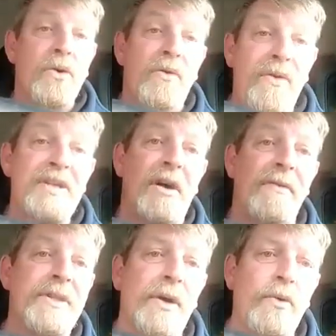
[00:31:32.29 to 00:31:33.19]
So face
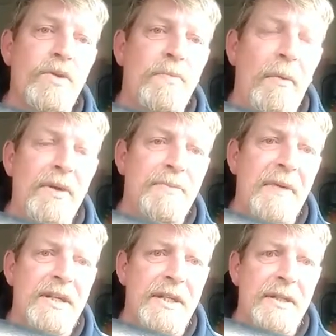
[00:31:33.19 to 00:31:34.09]
coverings and enclosed public
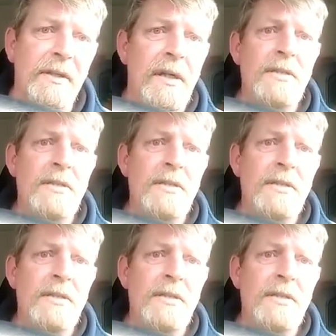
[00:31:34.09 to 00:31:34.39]
spaces.